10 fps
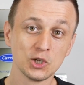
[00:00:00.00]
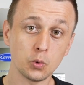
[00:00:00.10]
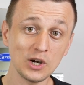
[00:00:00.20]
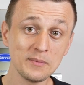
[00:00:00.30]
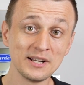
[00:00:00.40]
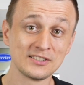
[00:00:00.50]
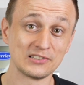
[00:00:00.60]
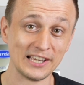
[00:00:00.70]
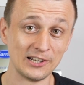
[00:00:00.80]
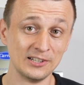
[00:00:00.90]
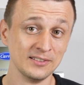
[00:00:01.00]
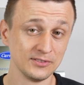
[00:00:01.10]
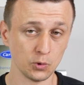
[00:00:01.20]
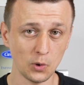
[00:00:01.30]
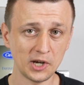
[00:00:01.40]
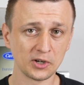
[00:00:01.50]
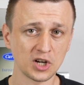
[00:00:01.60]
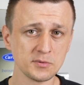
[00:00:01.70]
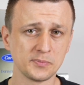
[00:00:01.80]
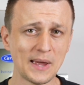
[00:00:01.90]
20 minutes later, the waiter
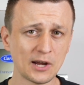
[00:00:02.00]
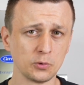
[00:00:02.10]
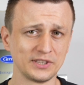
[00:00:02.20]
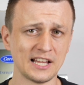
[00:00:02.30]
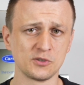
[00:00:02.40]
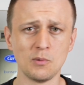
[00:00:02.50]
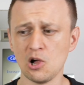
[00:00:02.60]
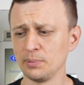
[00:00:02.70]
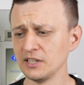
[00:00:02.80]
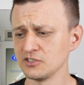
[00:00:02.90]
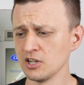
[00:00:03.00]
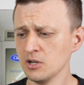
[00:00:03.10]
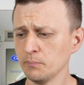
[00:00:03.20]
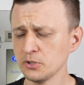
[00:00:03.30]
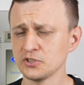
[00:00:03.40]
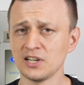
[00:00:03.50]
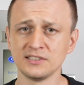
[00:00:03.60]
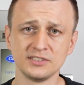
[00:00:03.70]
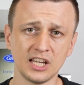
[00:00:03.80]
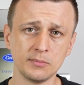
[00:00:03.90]
comes back with that small pizza, puts it on
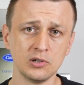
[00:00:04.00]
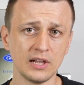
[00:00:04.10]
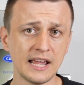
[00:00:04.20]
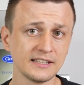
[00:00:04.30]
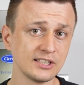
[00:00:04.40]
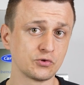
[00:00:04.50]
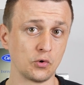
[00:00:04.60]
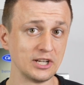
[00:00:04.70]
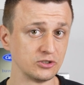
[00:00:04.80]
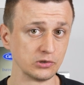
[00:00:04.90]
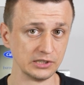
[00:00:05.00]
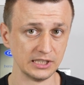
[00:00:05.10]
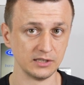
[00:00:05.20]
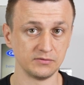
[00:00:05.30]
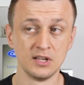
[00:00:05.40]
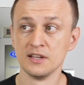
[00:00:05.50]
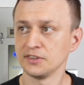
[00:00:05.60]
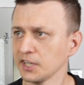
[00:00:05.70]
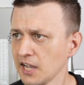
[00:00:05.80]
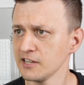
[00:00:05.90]
the table, and gets ready to leave.
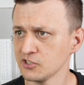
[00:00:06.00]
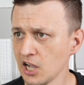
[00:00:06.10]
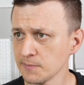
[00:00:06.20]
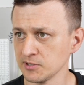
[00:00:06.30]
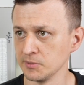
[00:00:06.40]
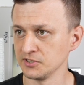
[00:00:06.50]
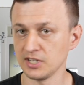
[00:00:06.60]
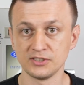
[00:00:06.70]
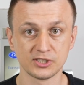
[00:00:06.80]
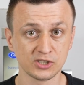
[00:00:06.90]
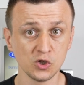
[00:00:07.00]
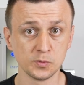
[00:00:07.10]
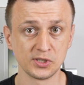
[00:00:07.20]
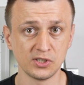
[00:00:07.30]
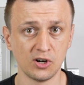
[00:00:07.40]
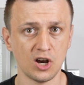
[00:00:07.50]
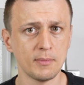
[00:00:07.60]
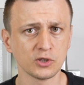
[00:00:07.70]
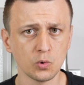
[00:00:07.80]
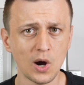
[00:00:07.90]
The guy stops him and says, Excuse me, sir, how
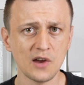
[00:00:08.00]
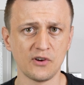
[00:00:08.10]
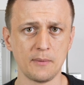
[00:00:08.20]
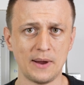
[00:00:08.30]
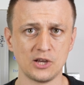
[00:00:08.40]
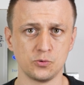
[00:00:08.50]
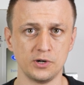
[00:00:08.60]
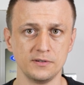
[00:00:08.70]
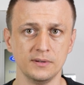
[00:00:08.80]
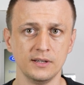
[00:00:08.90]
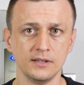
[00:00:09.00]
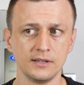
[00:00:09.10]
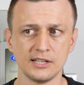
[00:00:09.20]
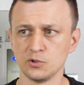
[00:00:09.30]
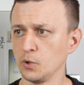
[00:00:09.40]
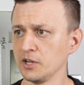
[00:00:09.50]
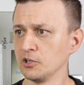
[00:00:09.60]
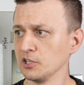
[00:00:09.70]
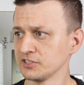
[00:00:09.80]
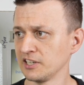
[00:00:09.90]
about the Wi Fi password? And the
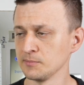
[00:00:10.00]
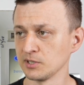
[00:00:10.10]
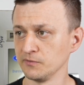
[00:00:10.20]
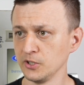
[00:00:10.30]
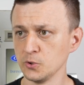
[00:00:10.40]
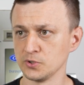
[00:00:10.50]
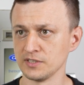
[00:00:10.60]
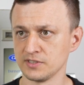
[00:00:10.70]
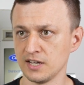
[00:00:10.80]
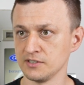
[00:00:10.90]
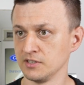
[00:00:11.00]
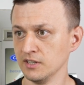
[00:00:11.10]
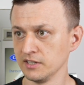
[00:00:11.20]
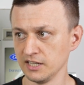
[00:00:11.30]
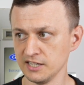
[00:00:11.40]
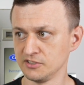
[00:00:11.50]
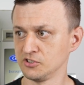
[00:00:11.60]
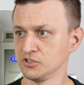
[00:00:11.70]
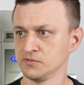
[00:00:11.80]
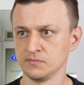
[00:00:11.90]
waiter looks at him confused and says,
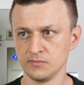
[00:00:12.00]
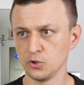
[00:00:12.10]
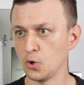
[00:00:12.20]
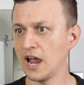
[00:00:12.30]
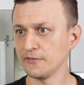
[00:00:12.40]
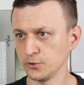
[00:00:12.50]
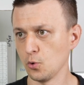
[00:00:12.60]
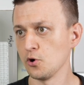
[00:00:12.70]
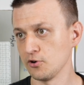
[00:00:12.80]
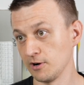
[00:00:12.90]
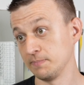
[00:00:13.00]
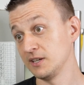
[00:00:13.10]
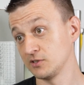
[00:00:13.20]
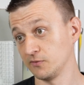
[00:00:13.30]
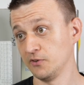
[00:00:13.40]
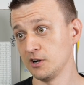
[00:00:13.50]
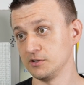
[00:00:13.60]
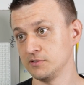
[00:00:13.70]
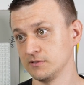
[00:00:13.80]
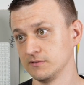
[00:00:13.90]
It's, you have to order a pizza
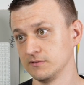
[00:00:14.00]
first.